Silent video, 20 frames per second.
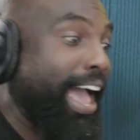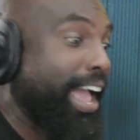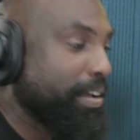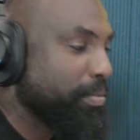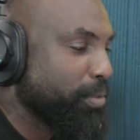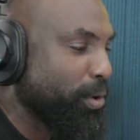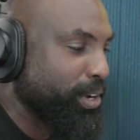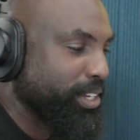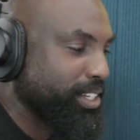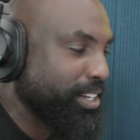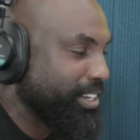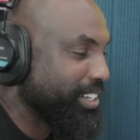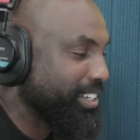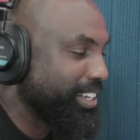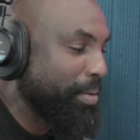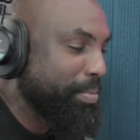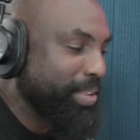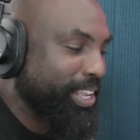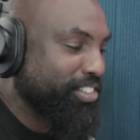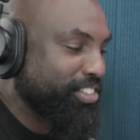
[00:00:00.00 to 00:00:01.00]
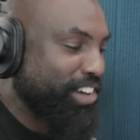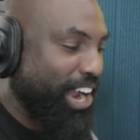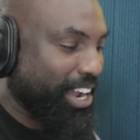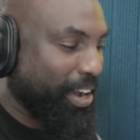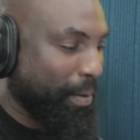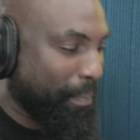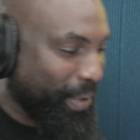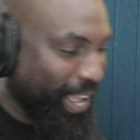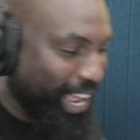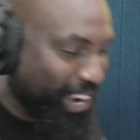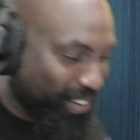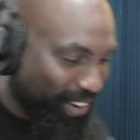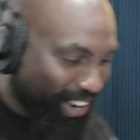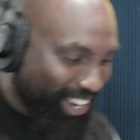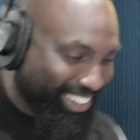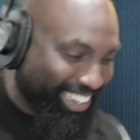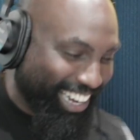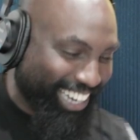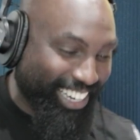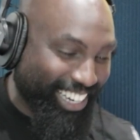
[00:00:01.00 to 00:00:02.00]
I'm going to, let me rock up here and go
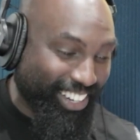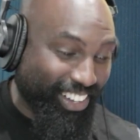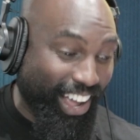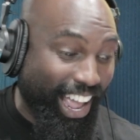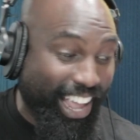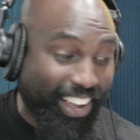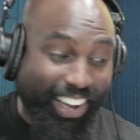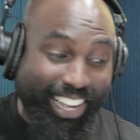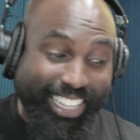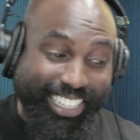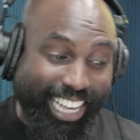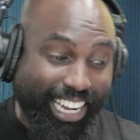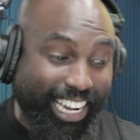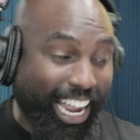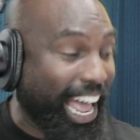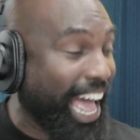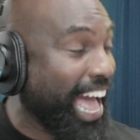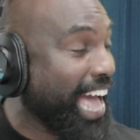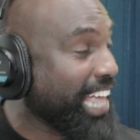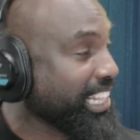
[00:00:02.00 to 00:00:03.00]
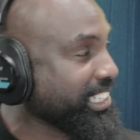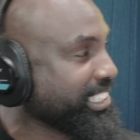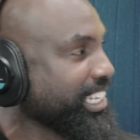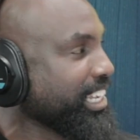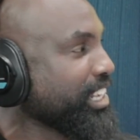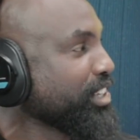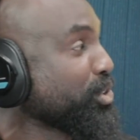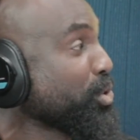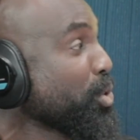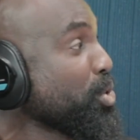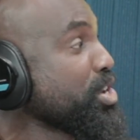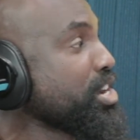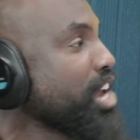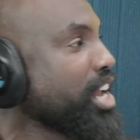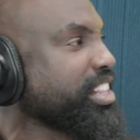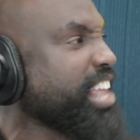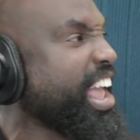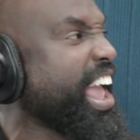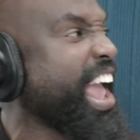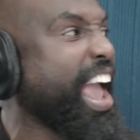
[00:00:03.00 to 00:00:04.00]
and check this. I go and tell Auntie, do
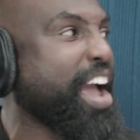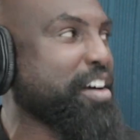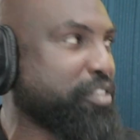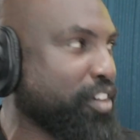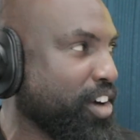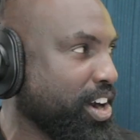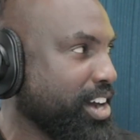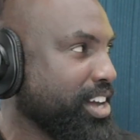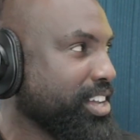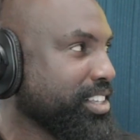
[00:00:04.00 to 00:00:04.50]
not ever